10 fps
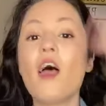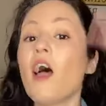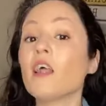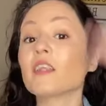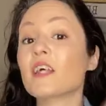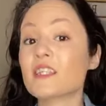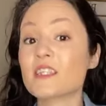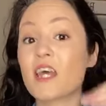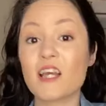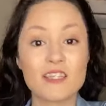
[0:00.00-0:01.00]
And let's
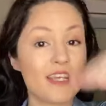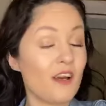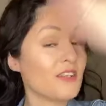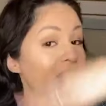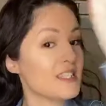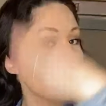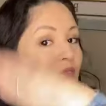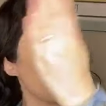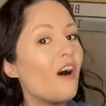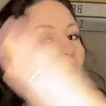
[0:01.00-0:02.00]
test out to see if
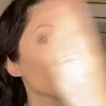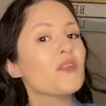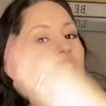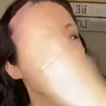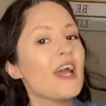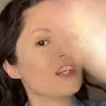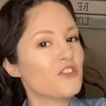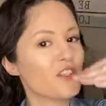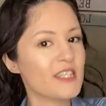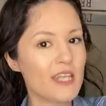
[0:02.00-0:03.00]
all of these
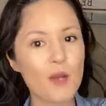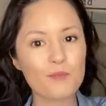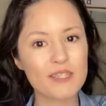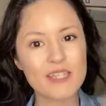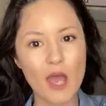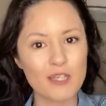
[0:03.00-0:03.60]
extra steps and